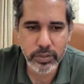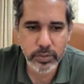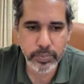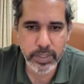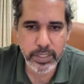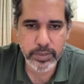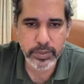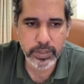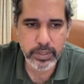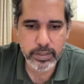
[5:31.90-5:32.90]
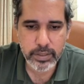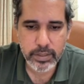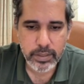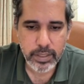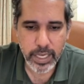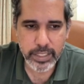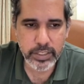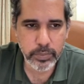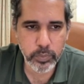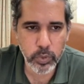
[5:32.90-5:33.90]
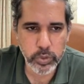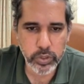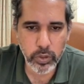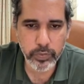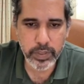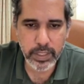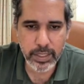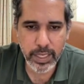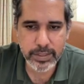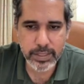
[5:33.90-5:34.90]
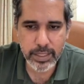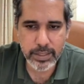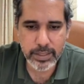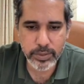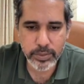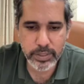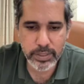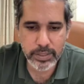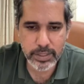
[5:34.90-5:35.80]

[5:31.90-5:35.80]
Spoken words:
also pretty good. Actually, most of the SR heroes in